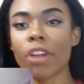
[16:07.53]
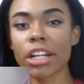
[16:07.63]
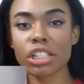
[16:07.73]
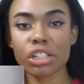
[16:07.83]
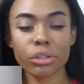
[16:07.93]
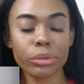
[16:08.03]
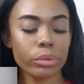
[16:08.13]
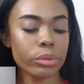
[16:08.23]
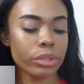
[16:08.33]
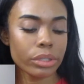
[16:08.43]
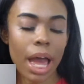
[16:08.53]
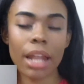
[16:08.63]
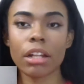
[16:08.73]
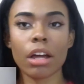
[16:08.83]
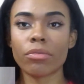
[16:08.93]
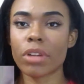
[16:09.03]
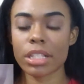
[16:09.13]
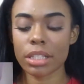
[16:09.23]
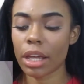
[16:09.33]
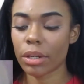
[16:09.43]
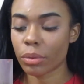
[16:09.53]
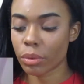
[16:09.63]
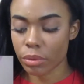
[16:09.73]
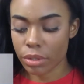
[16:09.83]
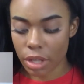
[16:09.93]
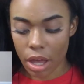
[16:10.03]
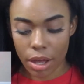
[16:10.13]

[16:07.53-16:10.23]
red shoes. I love red sandals.